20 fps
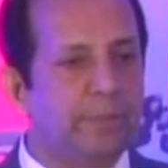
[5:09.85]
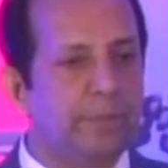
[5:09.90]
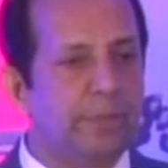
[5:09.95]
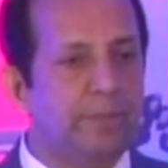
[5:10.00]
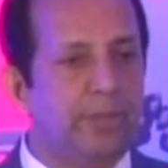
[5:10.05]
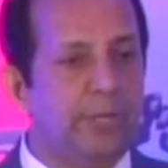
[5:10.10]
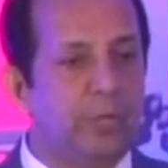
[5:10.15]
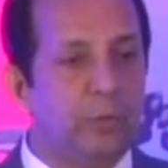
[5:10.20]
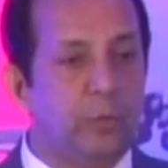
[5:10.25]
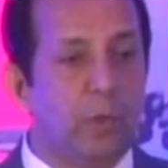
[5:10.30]

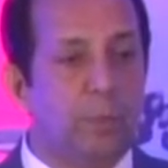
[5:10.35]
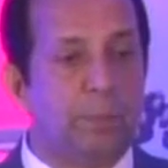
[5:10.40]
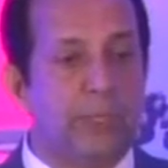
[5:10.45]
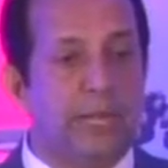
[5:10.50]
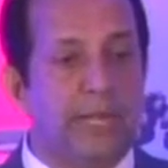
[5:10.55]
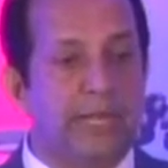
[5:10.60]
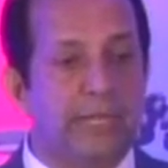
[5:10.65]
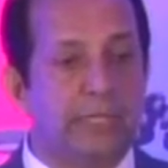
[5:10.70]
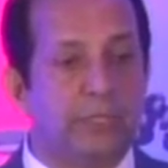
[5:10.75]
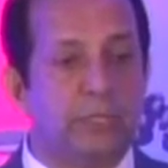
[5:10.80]
We need to
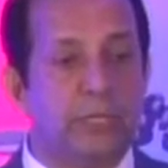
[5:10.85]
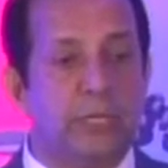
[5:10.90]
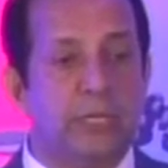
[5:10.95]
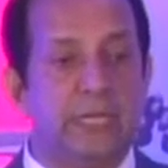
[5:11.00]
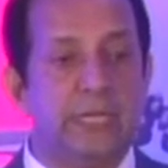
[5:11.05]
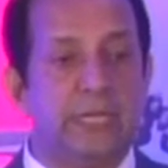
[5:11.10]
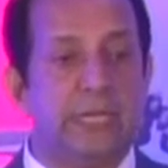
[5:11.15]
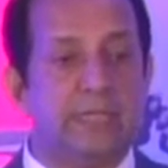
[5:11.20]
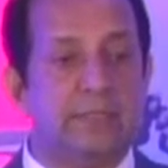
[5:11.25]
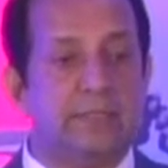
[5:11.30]
upgrade the
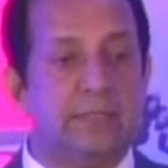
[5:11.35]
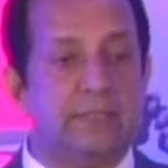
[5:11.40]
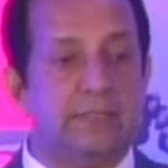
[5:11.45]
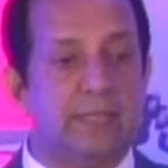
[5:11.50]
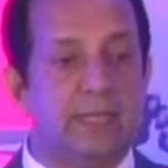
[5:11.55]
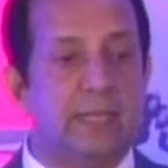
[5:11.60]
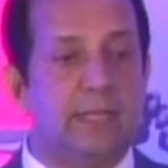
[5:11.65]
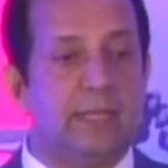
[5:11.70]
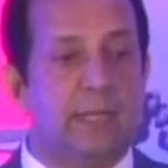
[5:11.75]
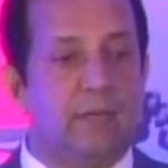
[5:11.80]
13
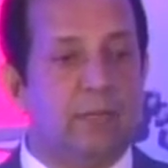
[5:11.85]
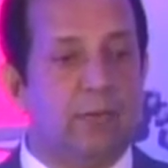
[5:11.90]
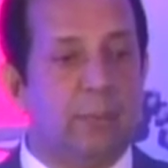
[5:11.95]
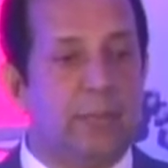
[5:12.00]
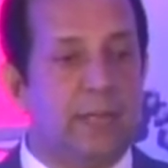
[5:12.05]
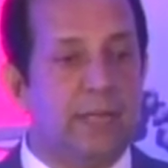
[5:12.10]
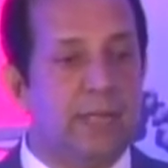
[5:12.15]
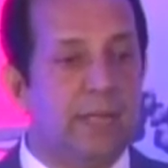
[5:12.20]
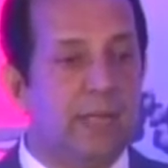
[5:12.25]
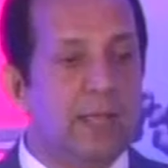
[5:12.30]
existing
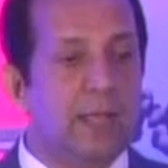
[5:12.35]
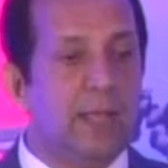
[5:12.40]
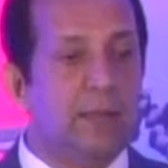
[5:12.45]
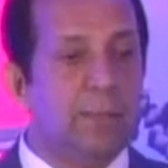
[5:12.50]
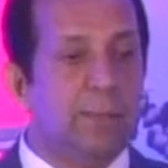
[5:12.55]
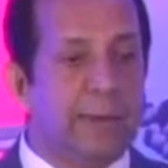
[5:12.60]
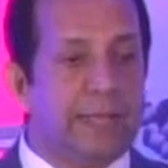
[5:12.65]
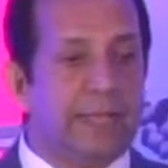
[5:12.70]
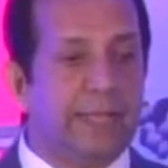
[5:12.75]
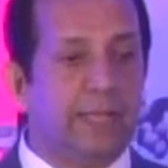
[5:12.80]
government
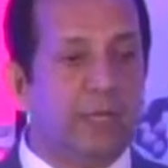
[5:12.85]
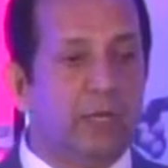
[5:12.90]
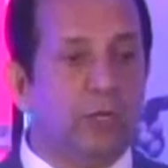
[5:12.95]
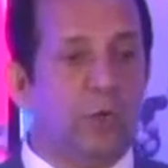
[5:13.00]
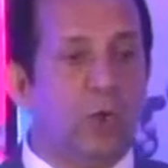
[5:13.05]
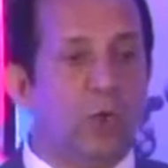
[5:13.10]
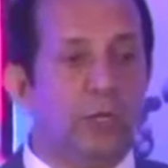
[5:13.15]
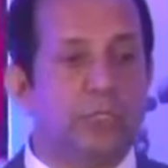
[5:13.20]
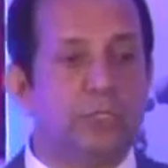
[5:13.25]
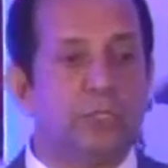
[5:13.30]
medical
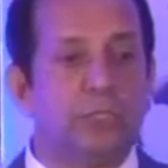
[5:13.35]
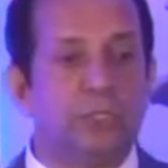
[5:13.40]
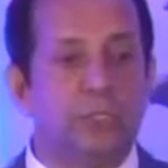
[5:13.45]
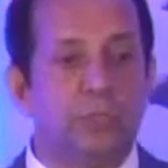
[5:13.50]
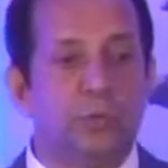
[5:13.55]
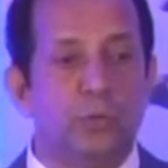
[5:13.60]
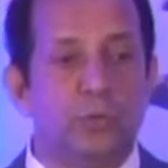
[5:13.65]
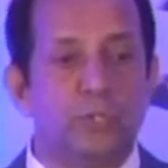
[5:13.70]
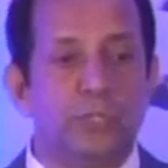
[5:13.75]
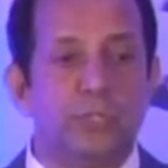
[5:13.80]
college
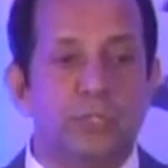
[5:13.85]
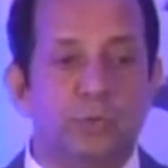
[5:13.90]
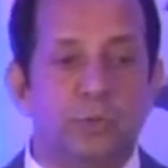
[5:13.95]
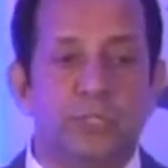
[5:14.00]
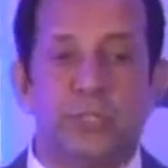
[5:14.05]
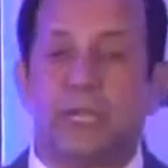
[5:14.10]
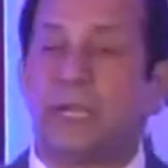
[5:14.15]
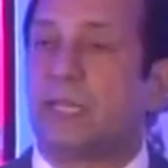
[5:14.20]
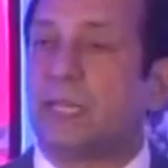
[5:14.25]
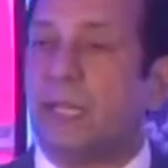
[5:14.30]
institutions
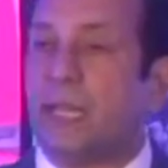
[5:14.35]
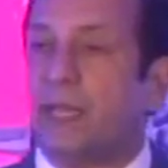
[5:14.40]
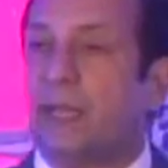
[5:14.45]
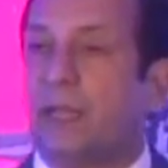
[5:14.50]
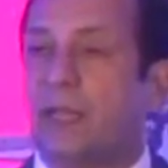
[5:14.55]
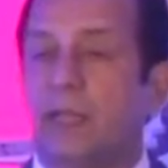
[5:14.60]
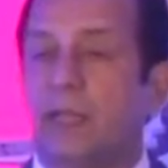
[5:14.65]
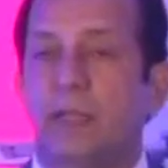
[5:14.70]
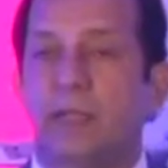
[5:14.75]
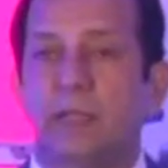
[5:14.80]
which are there,
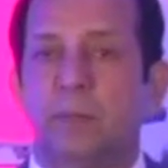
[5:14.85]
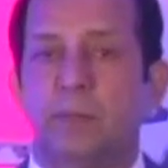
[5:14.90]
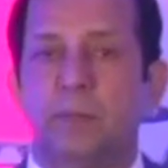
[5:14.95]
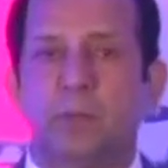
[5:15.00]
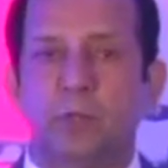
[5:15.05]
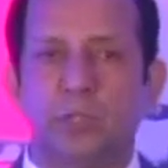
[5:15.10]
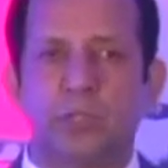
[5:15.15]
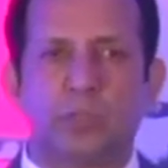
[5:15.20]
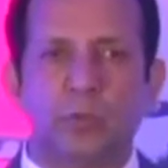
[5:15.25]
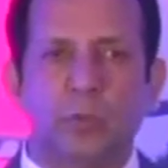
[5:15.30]

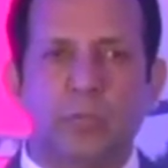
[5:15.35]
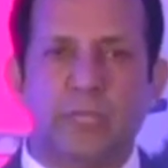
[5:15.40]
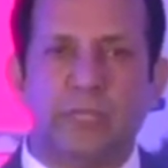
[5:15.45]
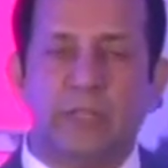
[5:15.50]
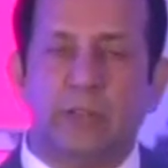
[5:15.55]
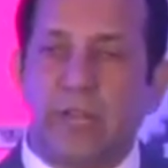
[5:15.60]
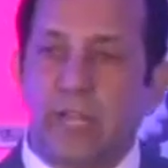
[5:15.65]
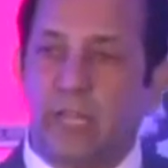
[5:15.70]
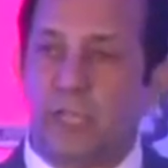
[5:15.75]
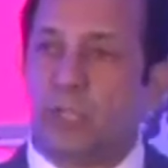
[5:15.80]
because today
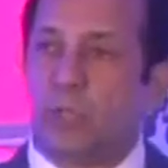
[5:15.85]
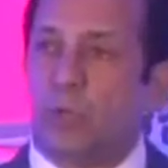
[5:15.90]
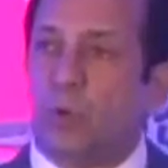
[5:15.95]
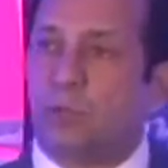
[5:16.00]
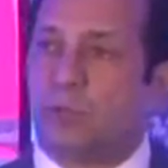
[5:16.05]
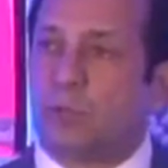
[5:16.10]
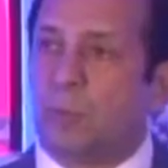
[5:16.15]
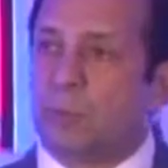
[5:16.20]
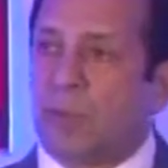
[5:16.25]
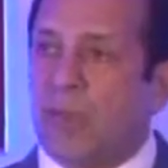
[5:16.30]
the ratio
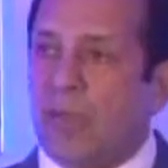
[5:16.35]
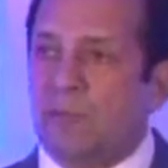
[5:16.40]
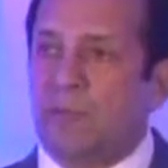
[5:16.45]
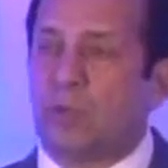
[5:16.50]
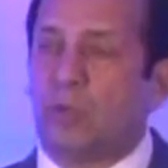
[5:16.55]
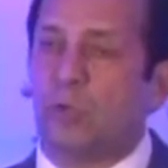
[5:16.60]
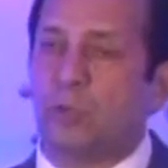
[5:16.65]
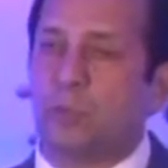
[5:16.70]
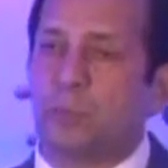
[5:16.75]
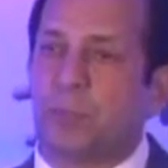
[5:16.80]
of the private
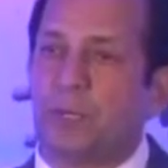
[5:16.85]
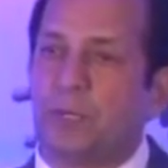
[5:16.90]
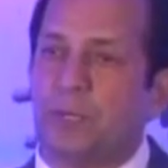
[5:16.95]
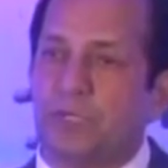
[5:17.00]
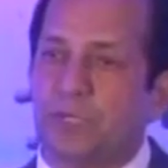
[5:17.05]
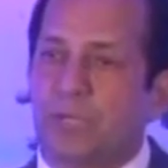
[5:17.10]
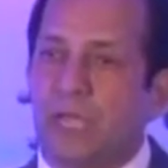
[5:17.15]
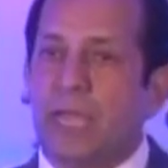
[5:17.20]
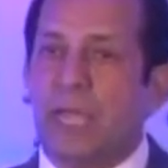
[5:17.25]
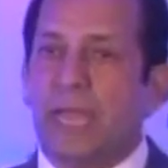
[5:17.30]

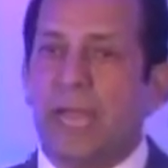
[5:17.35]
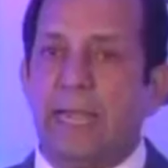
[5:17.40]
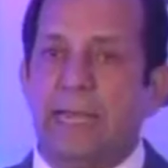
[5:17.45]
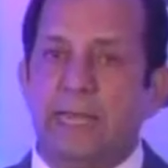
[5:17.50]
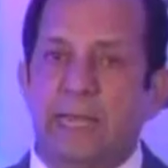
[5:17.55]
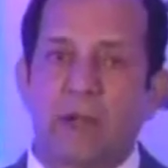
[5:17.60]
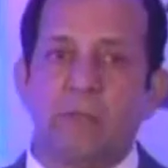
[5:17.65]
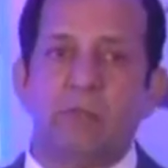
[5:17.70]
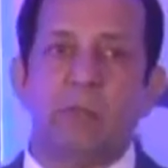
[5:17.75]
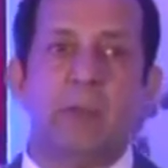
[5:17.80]
hospitals
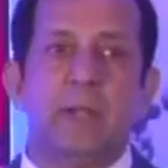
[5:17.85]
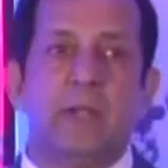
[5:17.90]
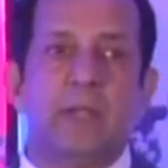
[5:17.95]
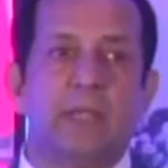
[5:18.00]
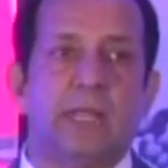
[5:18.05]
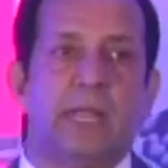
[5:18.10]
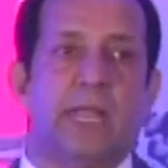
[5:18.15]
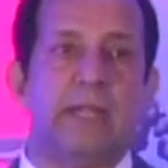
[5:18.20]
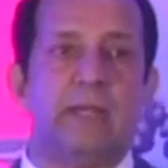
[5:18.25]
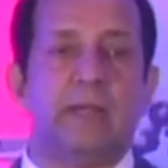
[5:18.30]
and
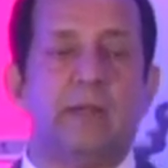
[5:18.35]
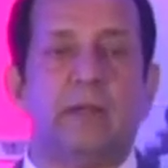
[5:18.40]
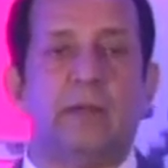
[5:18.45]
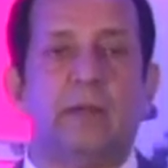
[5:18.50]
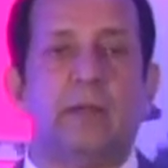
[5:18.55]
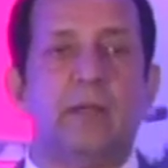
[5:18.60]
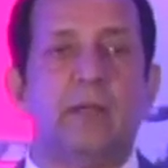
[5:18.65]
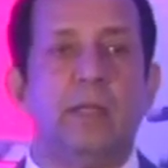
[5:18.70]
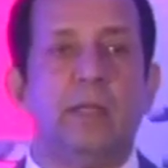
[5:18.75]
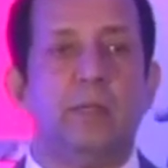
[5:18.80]
government and
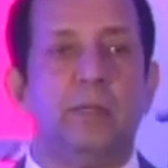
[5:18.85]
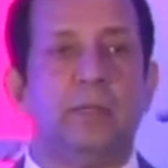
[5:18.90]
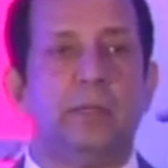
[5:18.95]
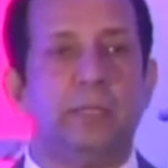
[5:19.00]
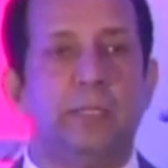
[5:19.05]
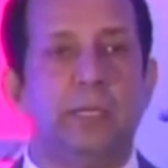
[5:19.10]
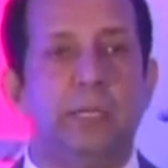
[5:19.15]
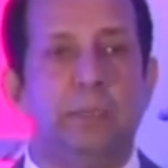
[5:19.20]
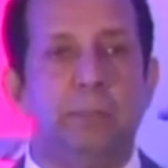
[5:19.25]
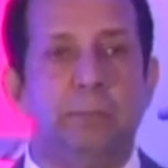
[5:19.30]

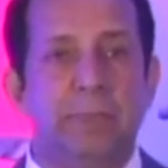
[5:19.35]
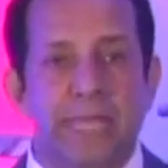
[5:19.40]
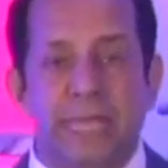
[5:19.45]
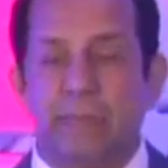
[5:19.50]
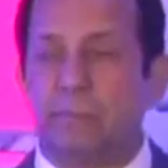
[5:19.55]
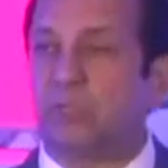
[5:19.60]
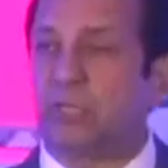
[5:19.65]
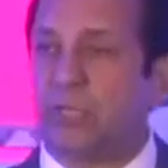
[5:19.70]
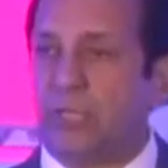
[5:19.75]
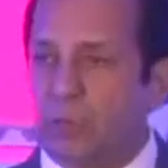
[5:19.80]
the
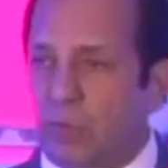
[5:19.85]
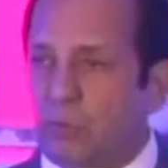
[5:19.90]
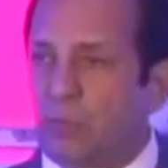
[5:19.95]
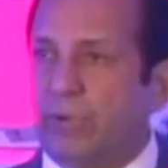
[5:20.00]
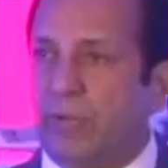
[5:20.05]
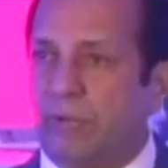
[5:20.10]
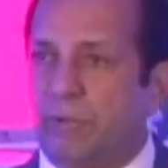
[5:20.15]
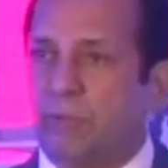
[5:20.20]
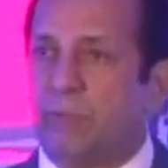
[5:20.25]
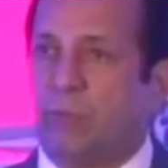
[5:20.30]
BMC
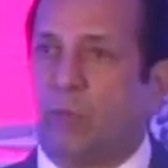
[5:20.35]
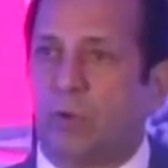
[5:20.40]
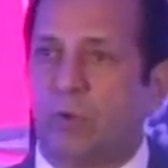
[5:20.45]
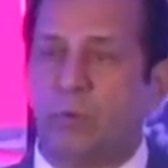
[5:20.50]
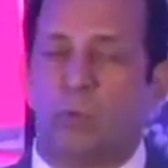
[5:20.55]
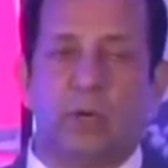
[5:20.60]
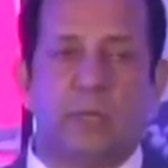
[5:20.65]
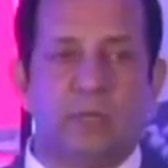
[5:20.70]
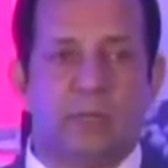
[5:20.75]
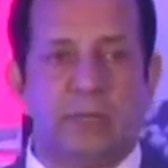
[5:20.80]
or
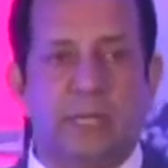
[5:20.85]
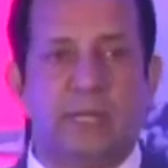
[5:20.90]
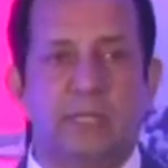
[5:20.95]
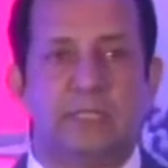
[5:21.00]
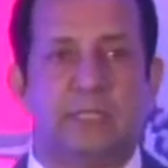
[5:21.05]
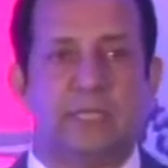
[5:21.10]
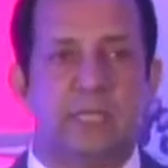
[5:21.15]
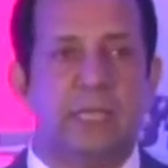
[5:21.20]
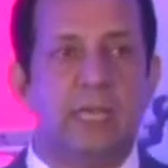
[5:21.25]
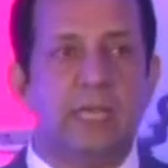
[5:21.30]
whatever else,
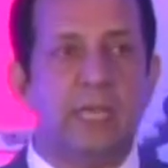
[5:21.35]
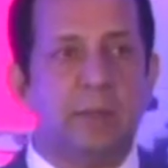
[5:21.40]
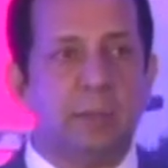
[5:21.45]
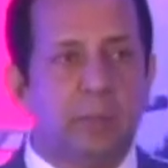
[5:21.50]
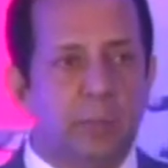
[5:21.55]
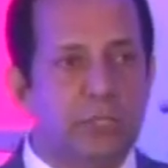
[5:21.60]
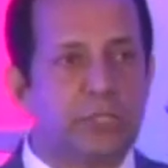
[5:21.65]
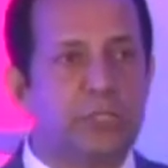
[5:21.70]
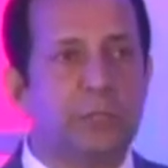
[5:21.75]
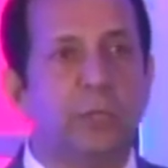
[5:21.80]
the
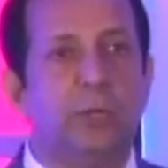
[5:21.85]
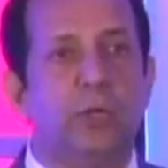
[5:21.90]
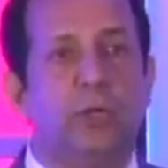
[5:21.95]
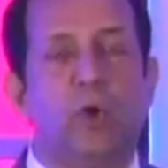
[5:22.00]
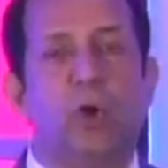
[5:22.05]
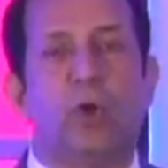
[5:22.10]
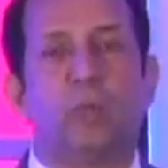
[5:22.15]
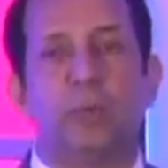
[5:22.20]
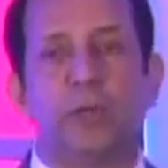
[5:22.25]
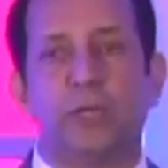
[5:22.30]
municipal
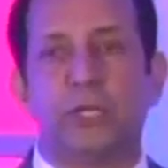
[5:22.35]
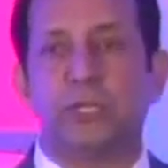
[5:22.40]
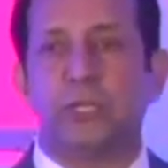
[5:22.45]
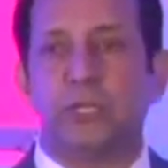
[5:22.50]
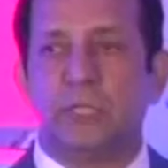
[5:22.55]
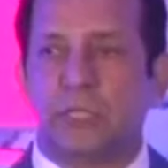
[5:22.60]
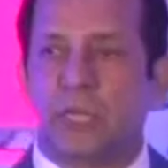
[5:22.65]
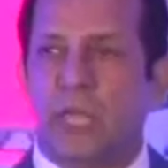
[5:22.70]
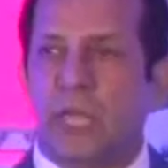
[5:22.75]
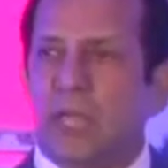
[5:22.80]

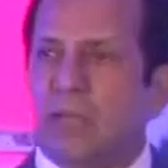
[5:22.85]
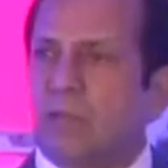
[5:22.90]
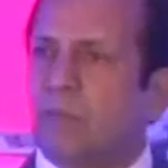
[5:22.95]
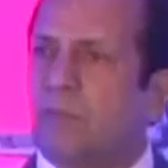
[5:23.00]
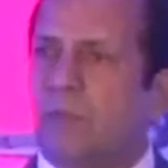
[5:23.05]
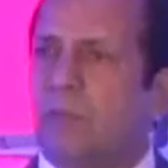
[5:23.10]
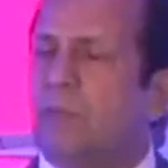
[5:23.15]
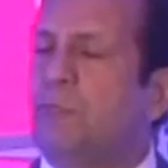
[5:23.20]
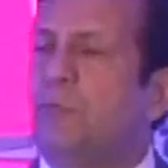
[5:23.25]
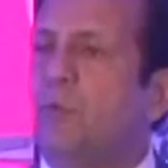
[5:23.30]
corporations,
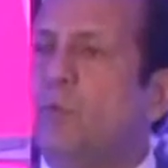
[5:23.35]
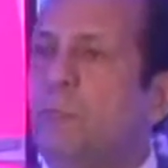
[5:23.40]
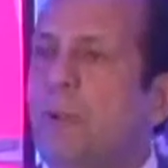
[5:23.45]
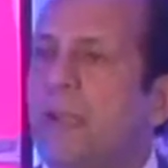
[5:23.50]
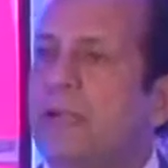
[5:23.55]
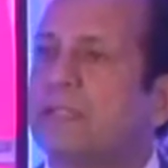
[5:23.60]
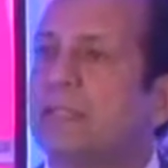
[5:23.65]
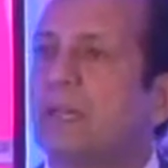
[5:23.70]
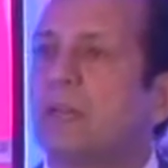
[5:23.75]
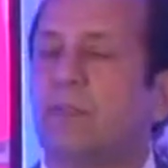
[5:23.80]
very few
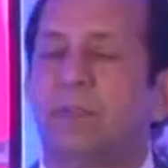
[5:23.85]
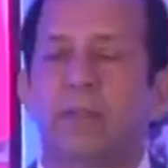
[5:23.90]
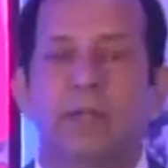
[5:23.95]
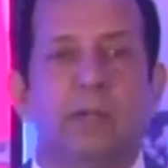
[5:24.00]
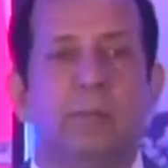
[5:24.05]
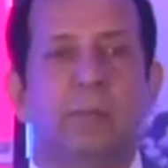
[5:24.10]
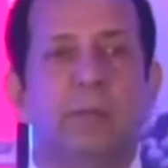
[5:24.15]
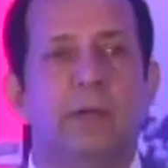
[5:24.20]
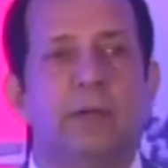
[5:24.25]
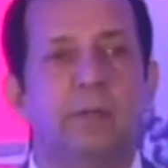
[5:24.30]
beds are
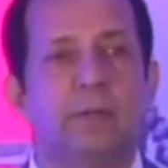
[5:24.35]
available.